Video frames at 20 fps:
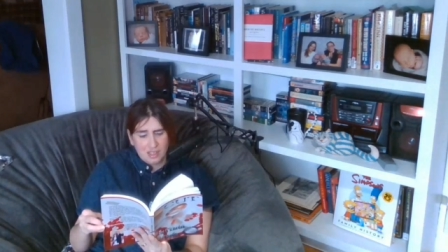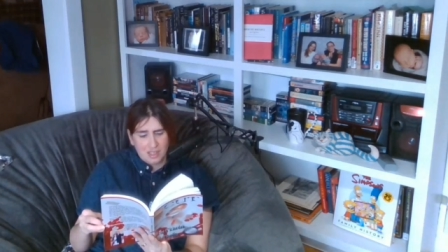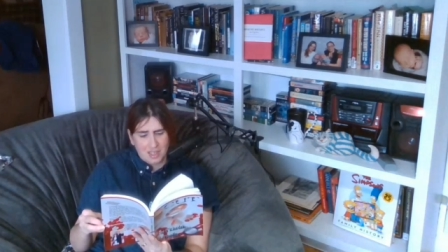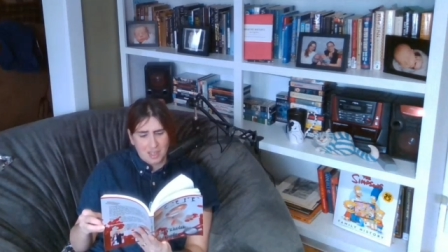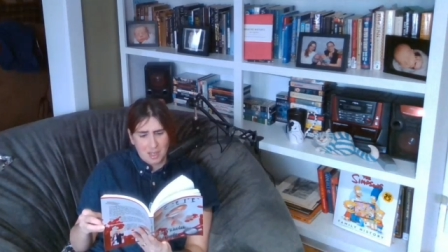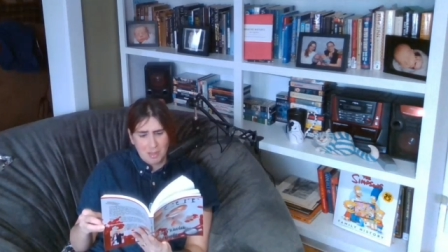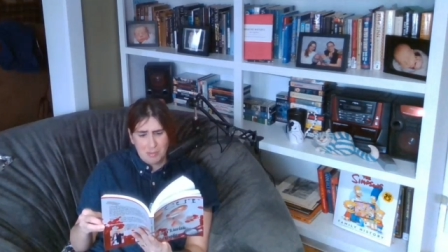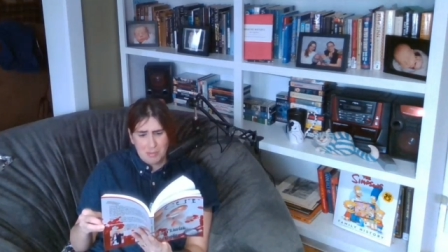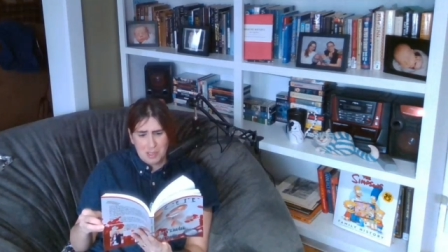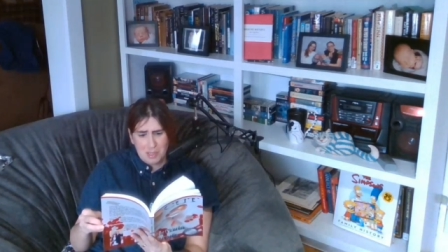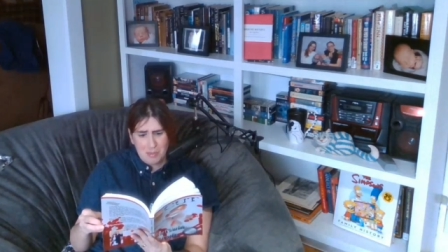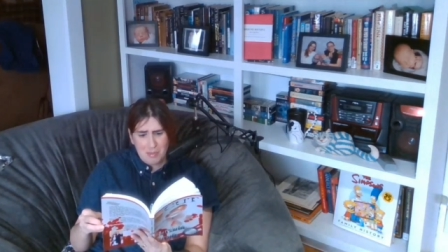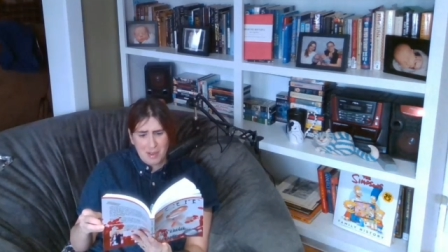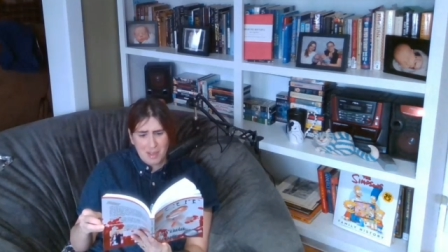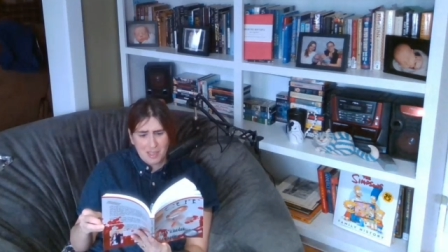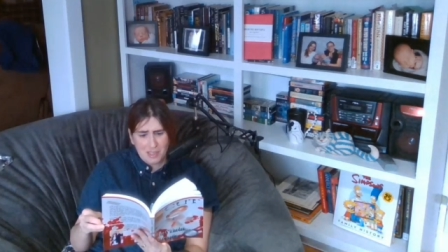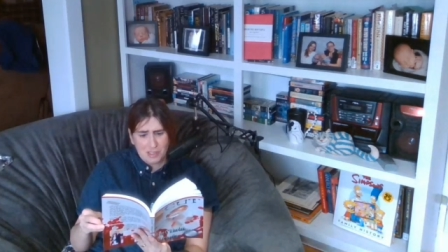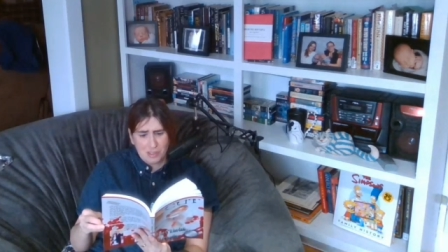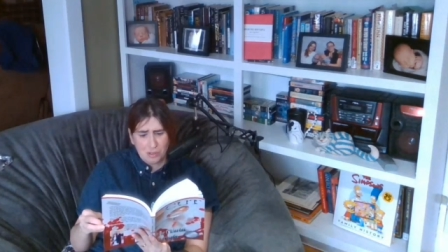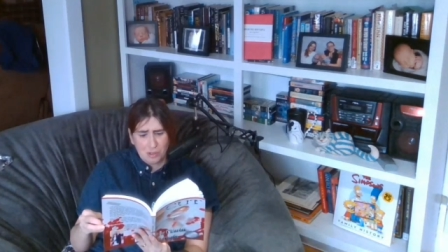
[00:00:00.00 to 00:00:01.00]
Come to the
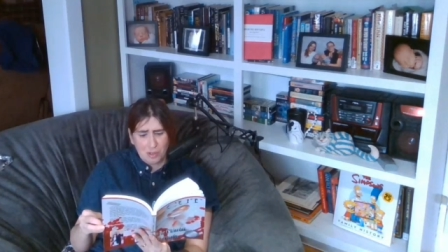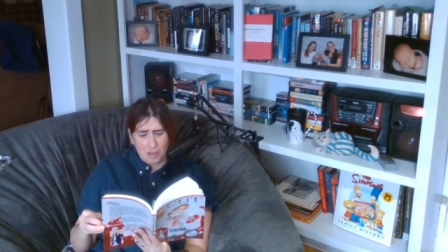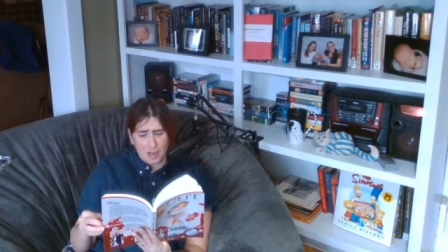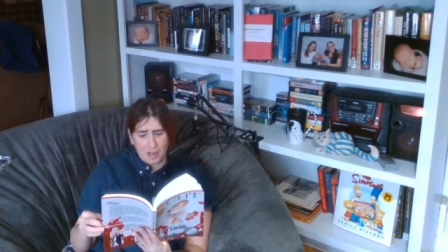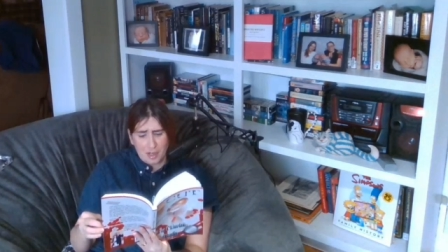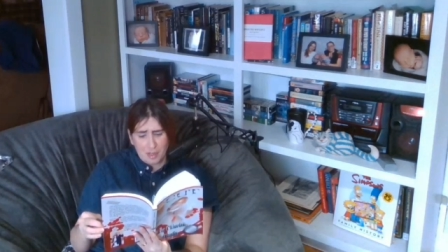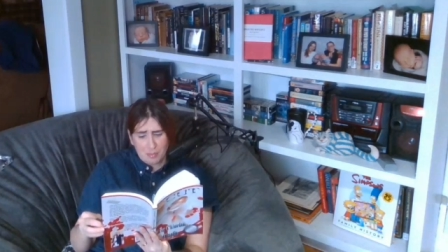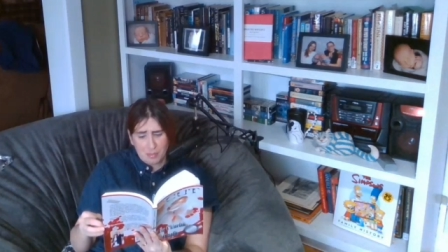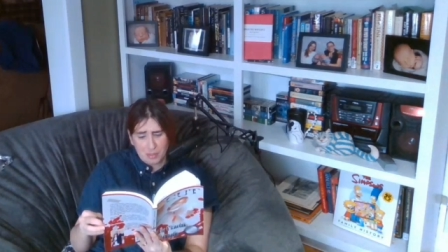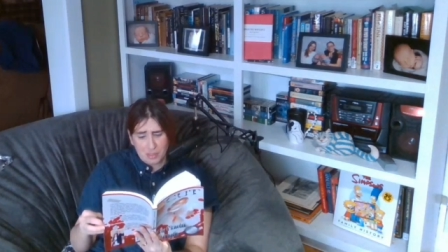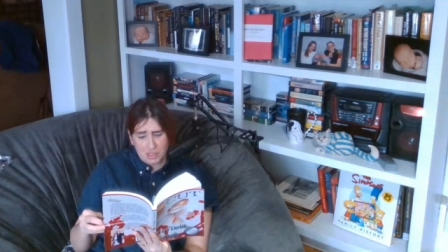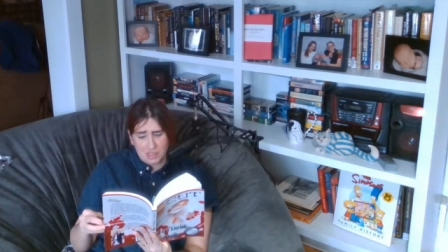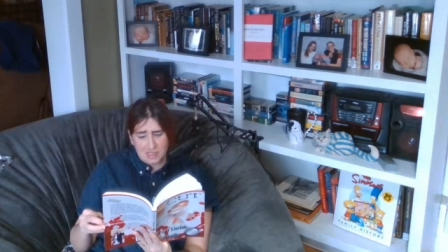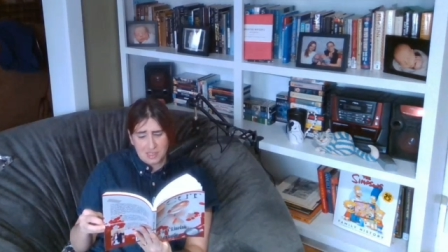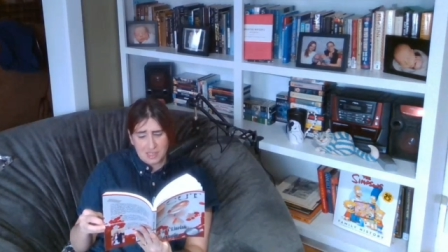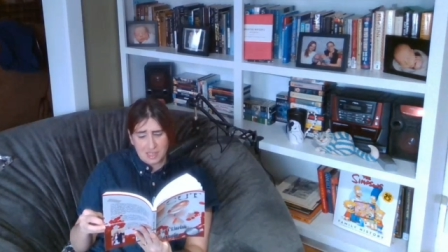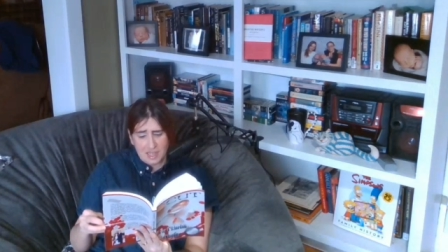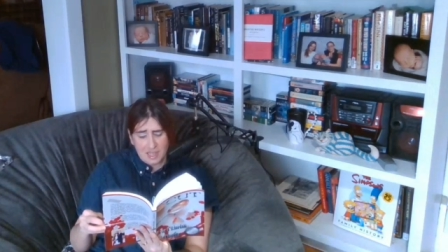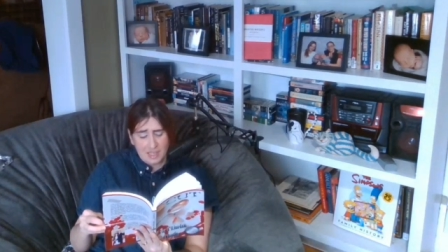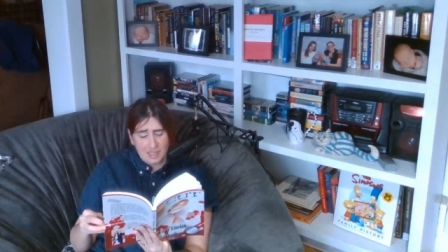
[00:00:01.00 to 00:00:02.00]
back door, Brigid
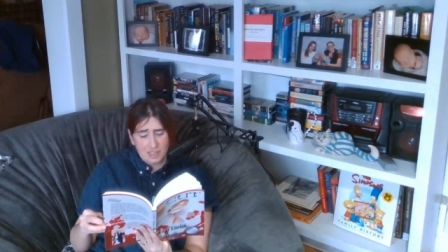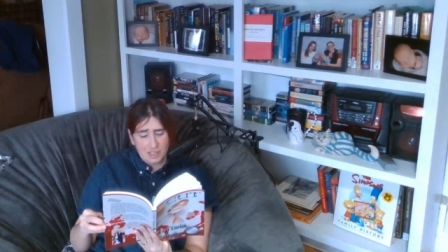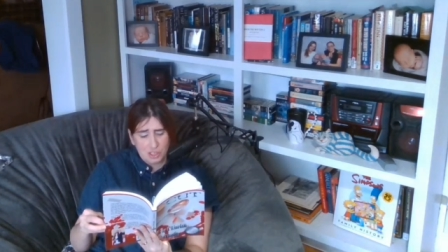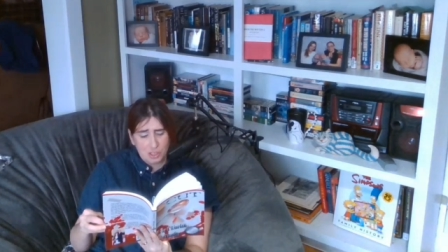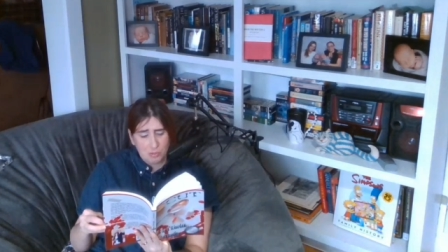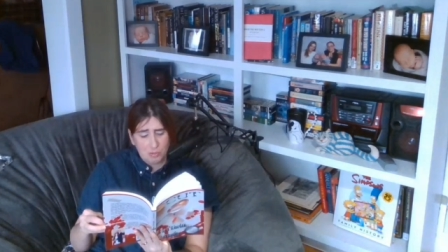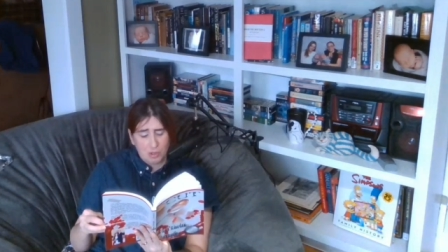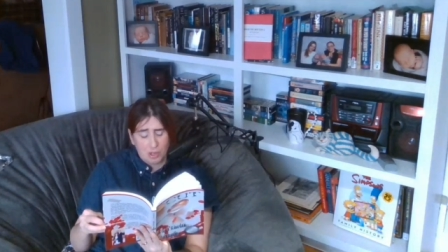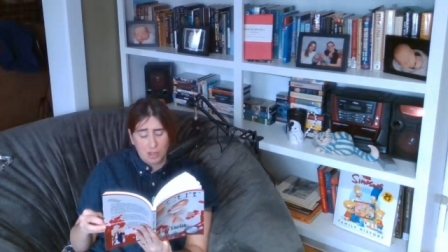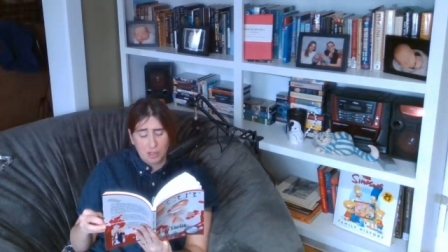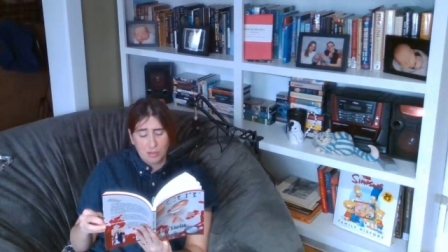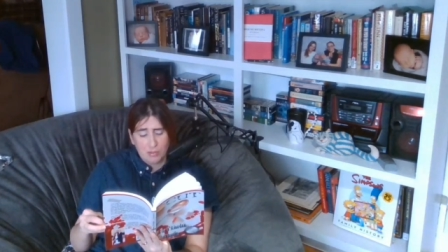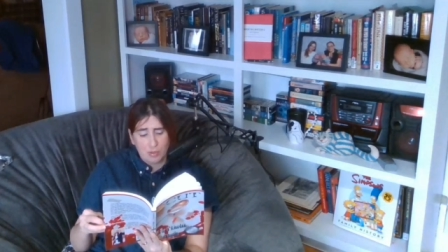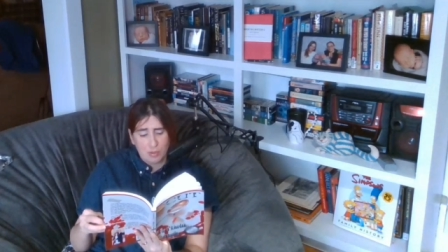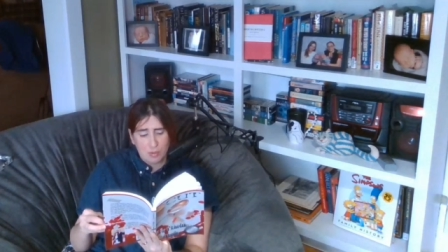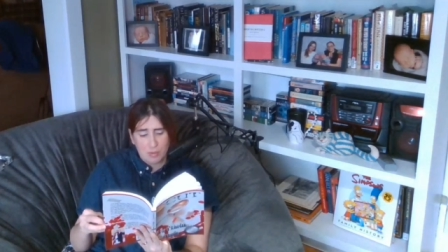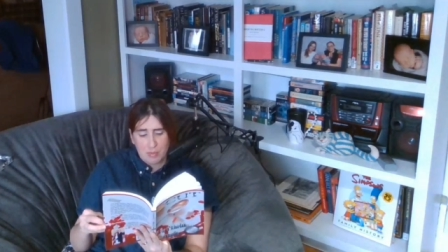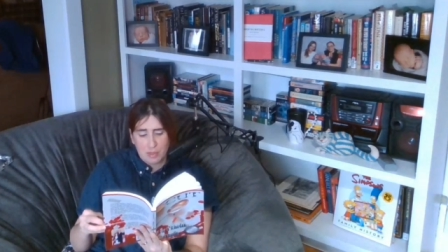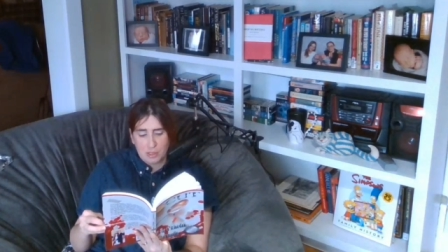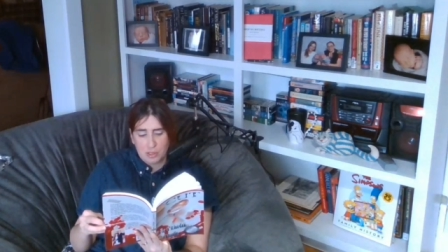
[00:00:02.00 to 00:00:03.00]
sighed as she walked
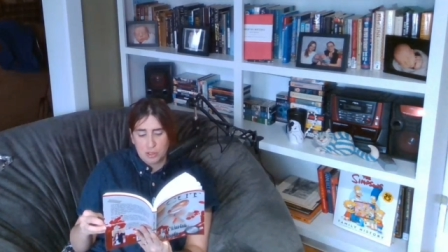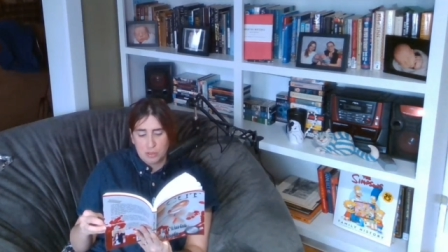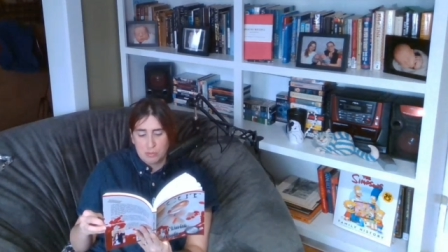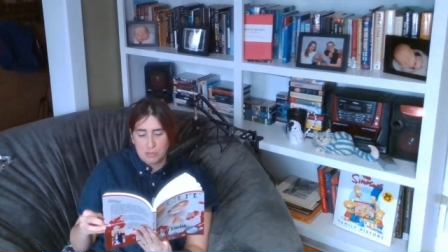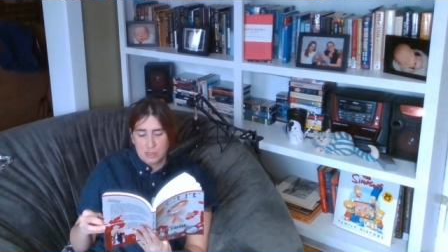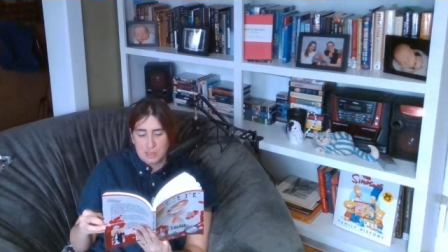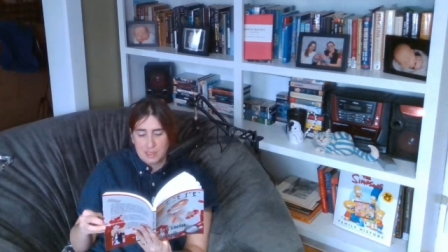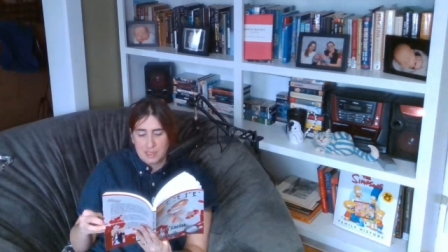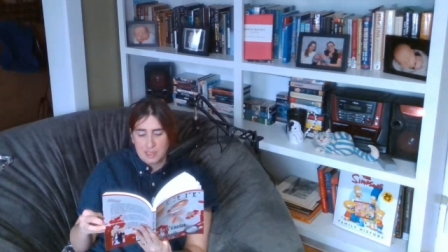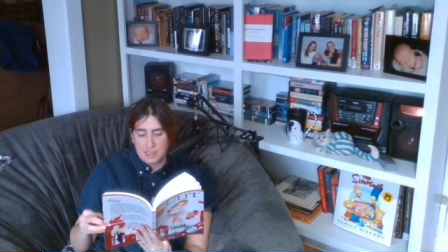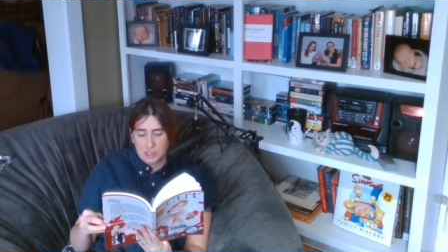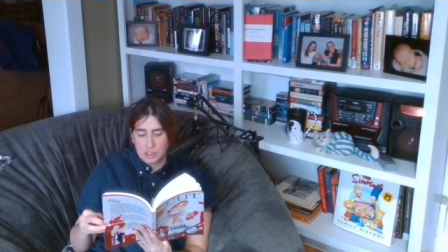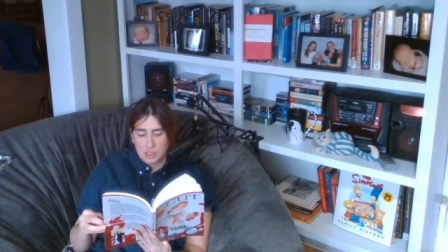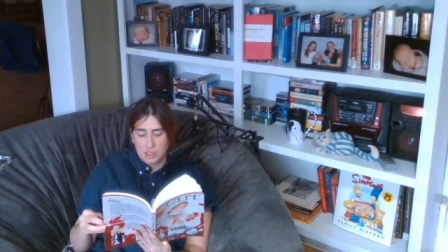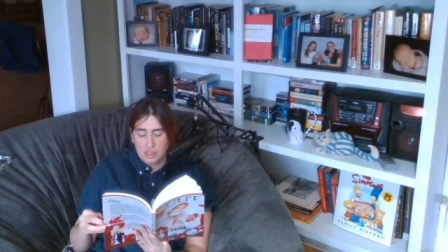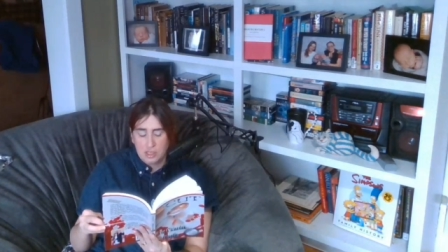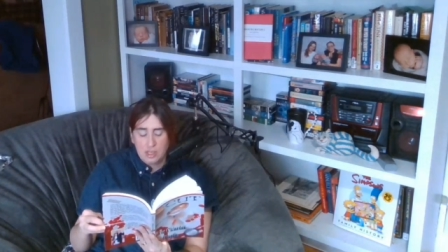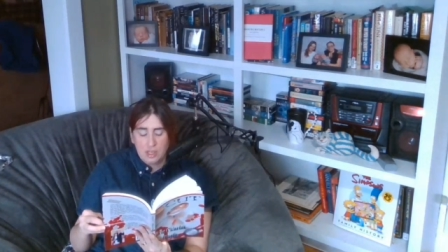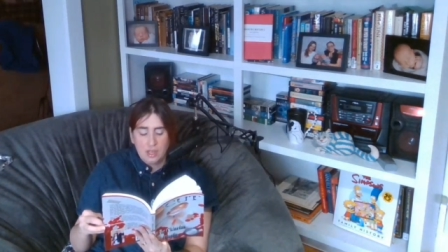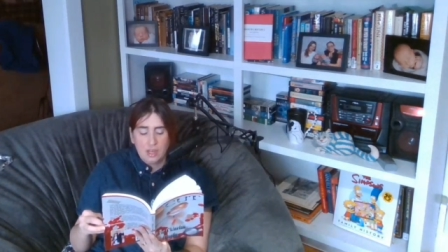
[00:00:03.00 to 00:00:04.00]
from the bedroom to the
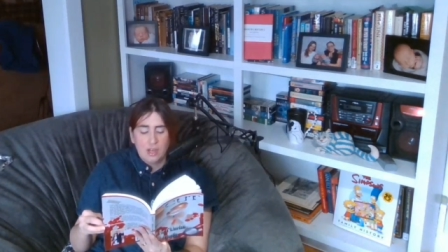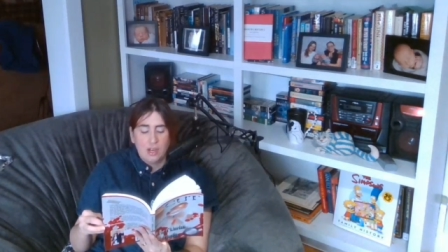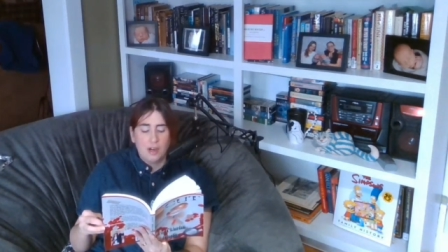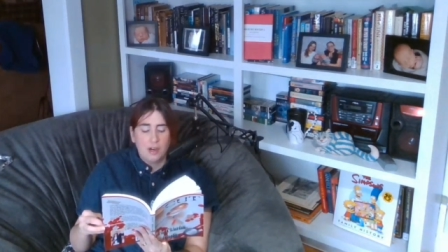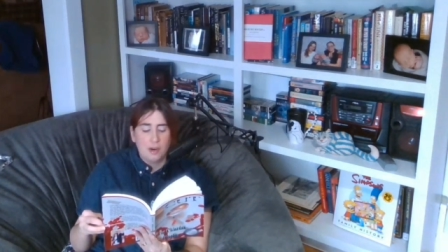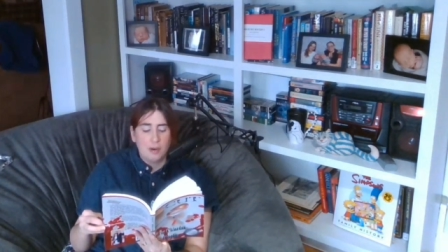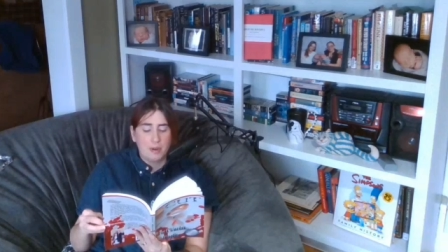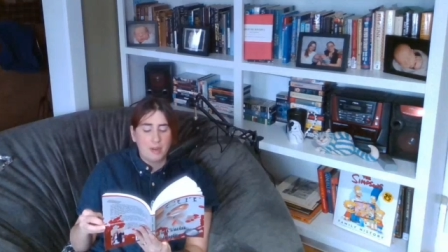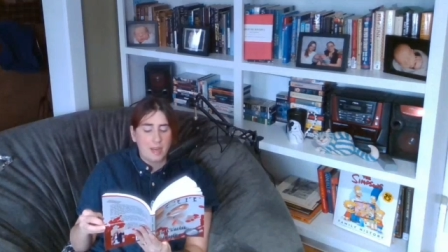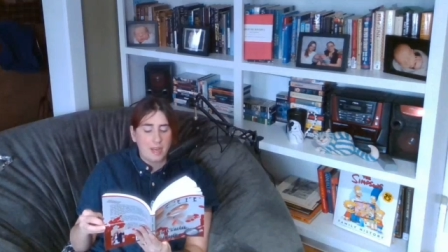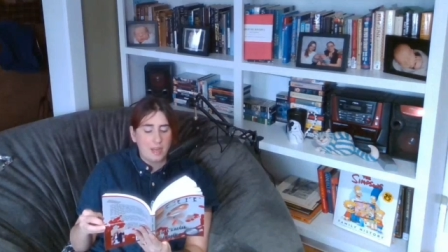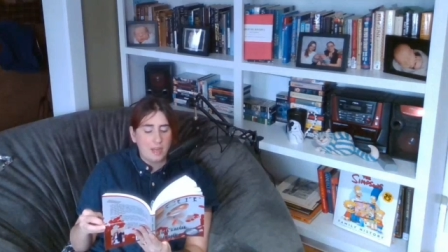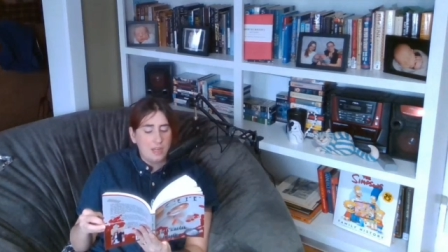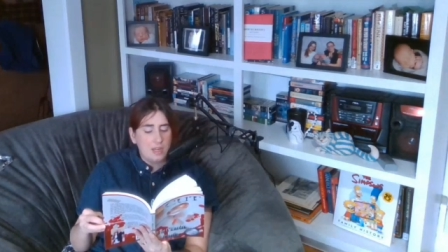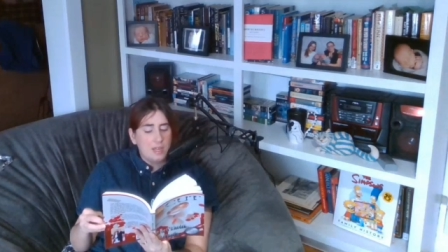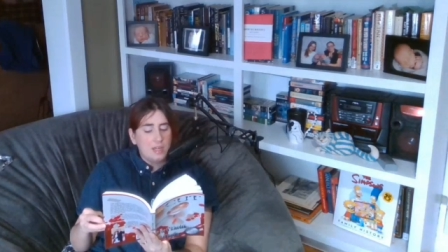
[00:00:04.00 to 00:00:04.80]
kitchen. Okay.